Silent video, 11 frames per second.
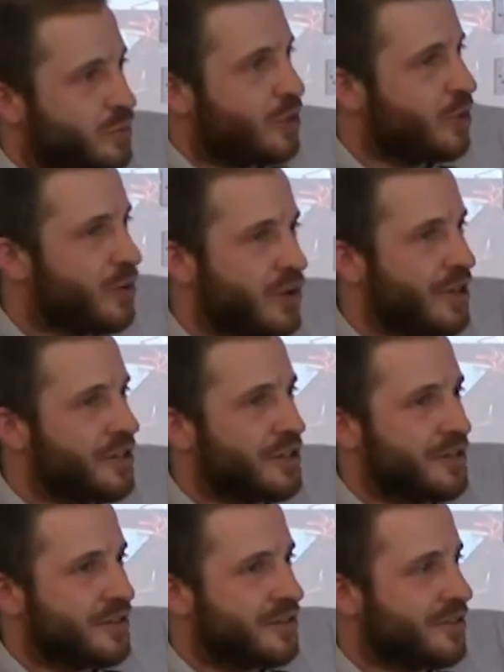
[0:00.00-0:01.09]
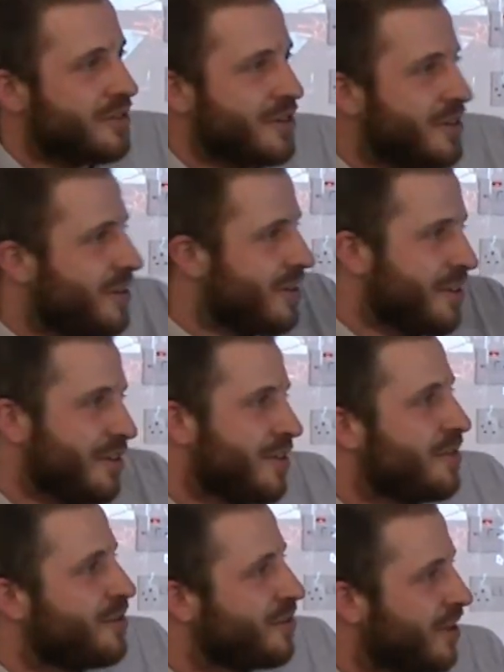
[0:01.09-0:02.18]
people like, I don't know,
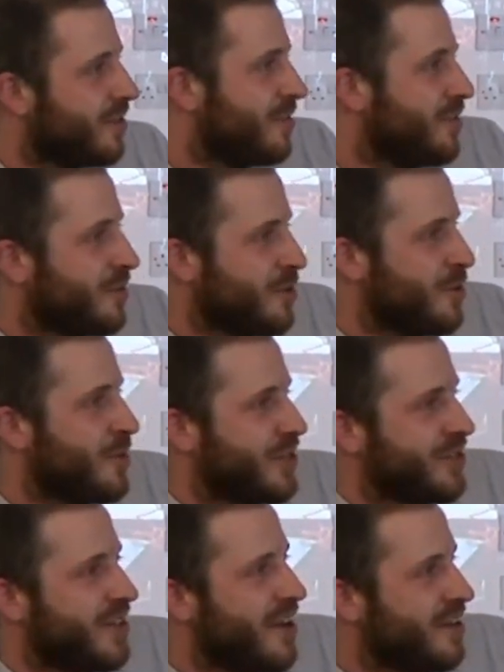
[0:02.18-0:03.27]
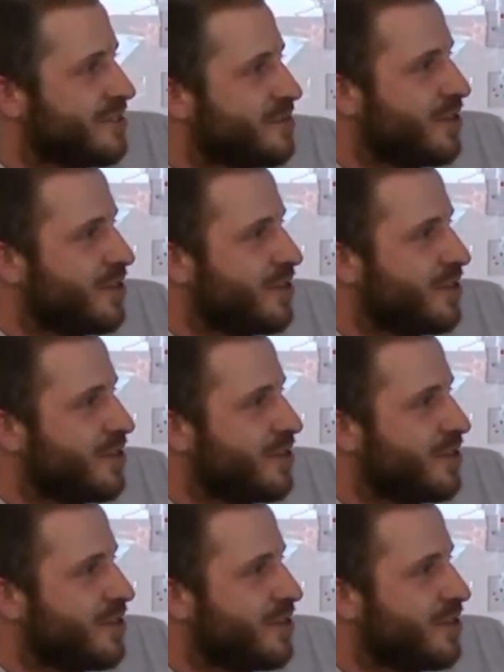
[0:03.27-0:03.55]
like you and me, like us.